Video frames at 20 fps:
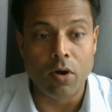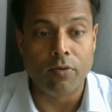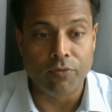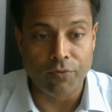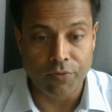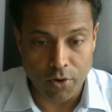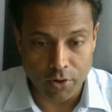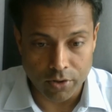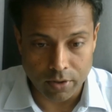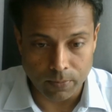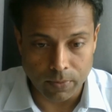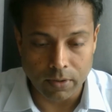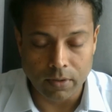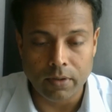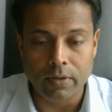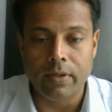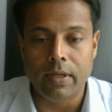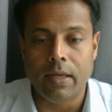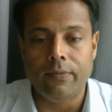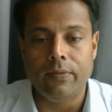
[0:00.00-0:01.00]

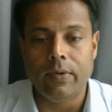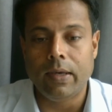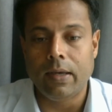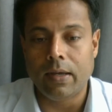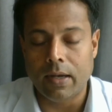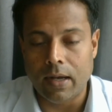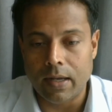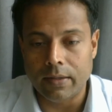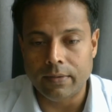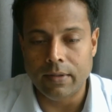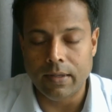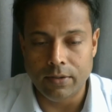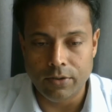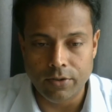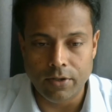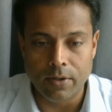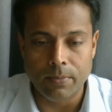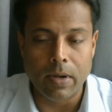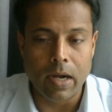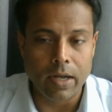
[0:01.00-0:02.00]
affordable EV cars
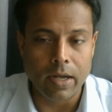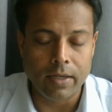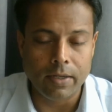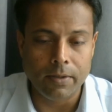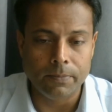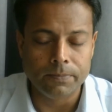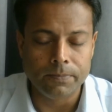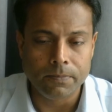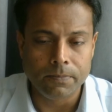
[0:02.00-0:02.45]
into the market.